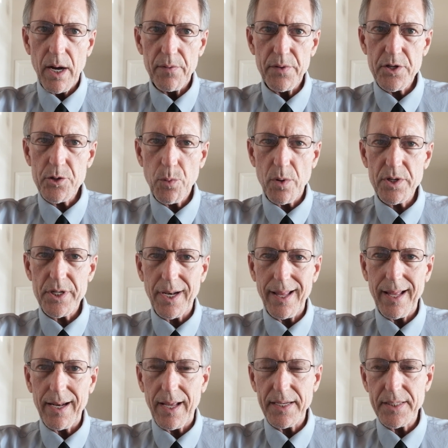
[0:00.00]
This works a
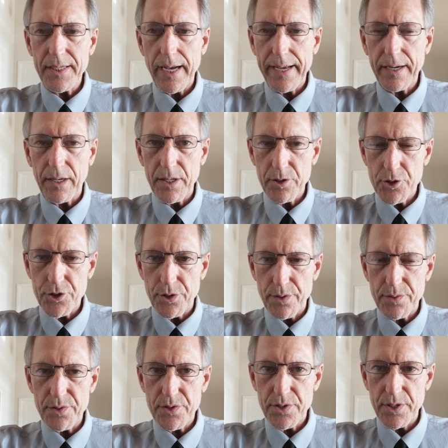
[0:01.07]
lot like title
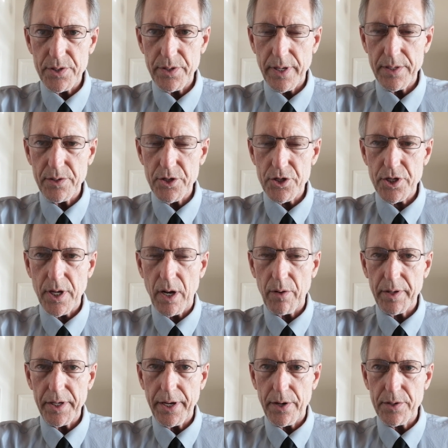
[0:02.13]
insurance. They just call
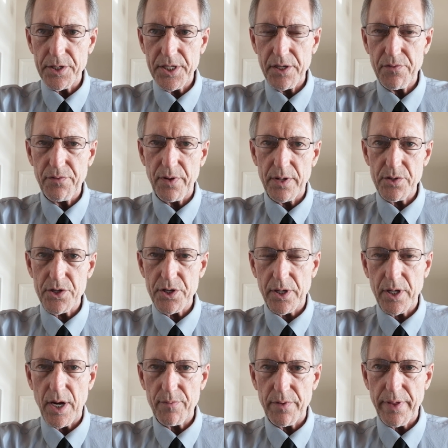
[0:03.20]
it guaranteed funds to
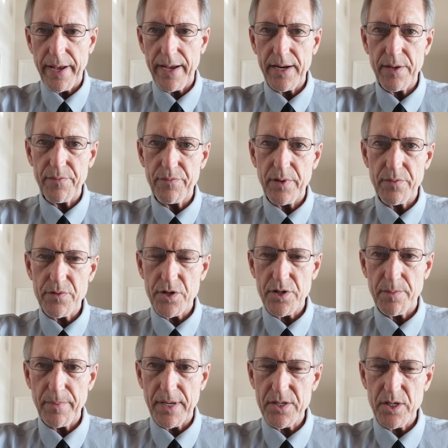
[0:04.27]
cover that. If there's
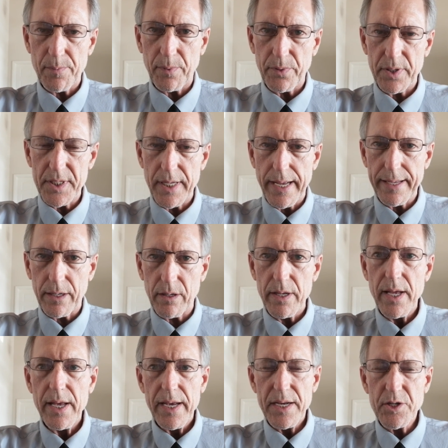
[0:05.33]
a mess up on the title,
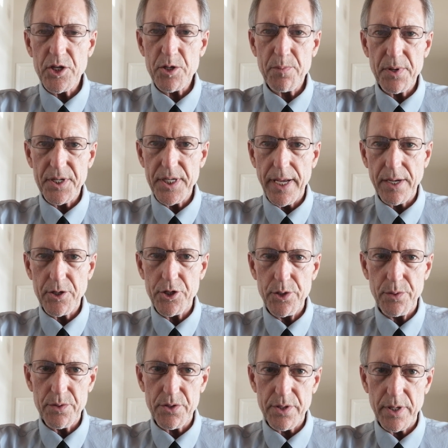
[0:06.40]
it just protects
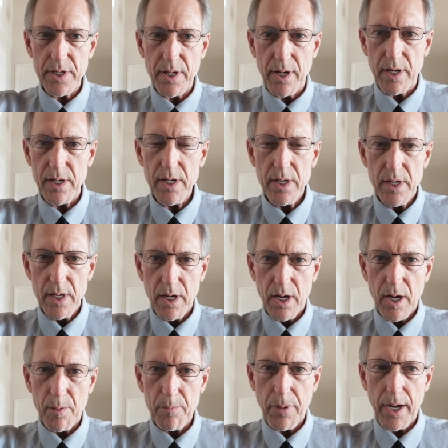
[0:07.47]
you as the
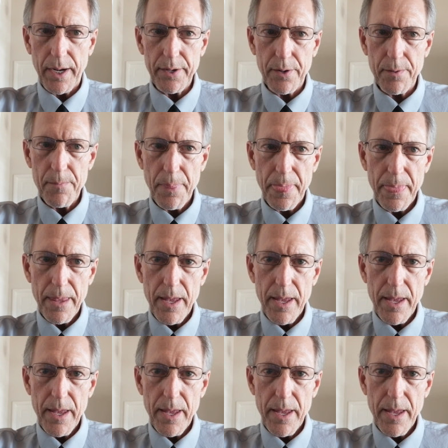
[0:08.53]
buyer.